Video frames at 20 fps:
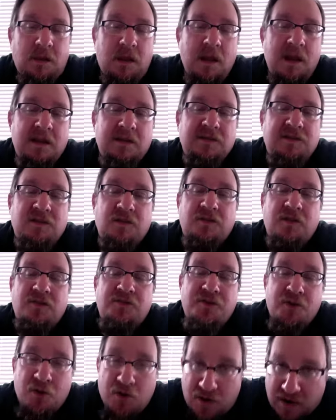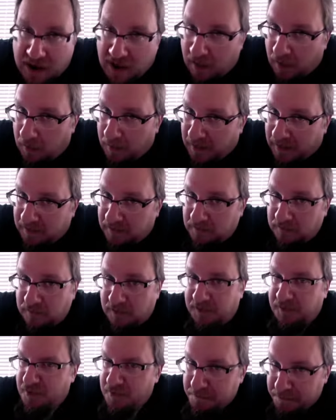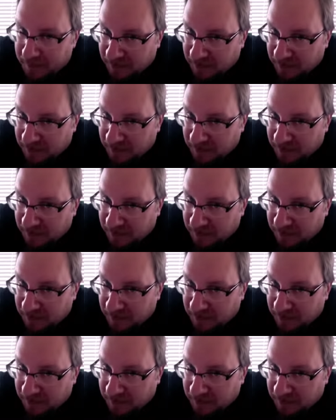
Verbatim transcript: And so the third element, the third